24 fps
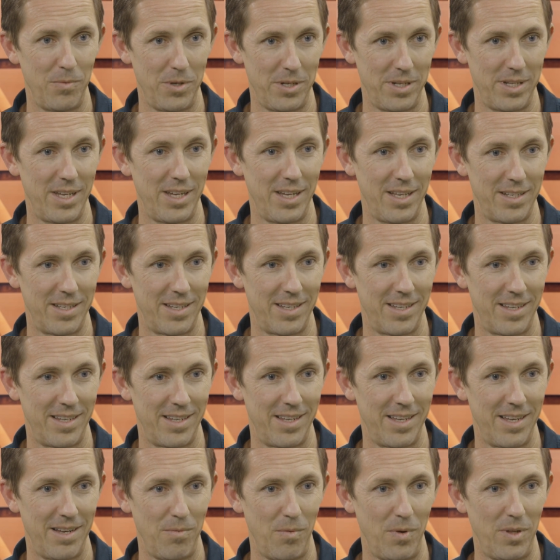would get
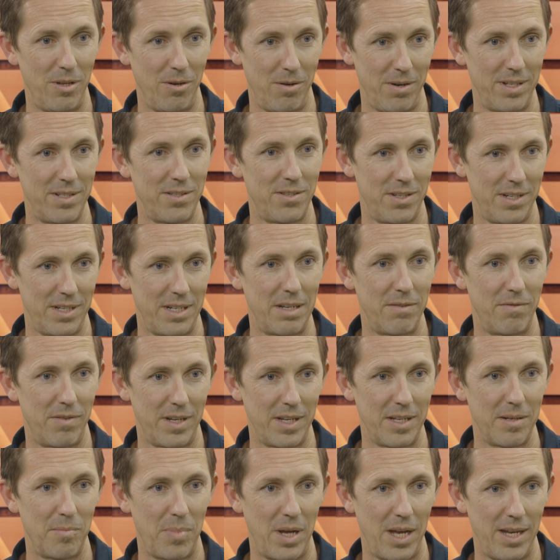when they're in
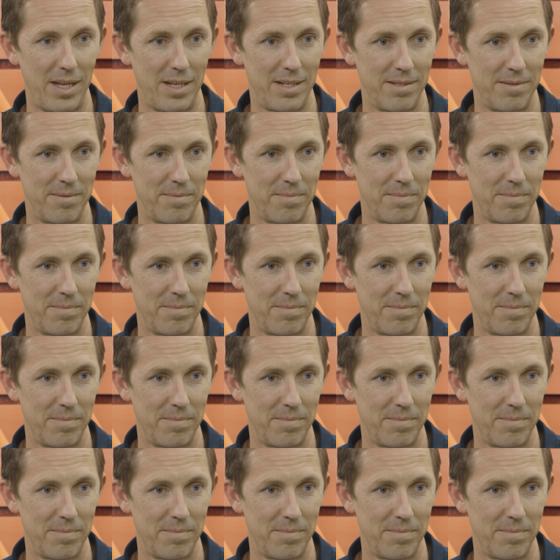significant pain.